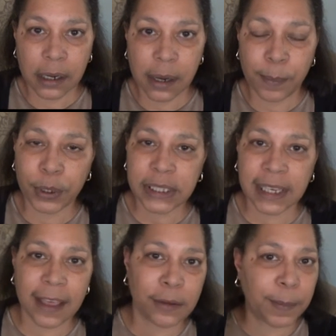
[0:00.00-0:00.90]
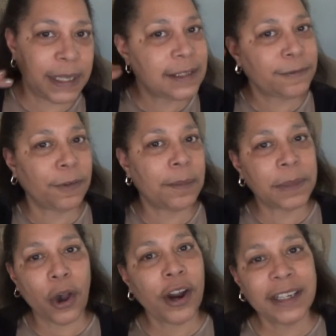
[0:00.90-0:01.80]
a put together piece from
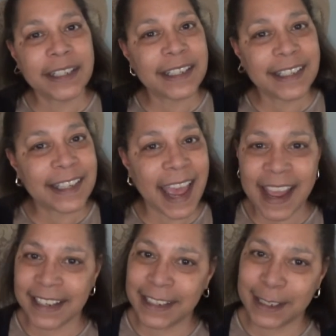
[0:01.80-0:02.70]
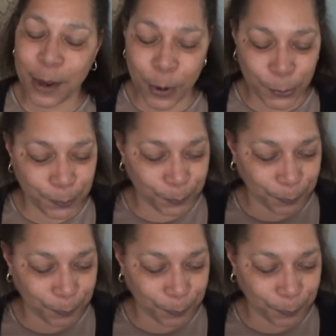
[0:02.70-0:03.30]
the artist's head. So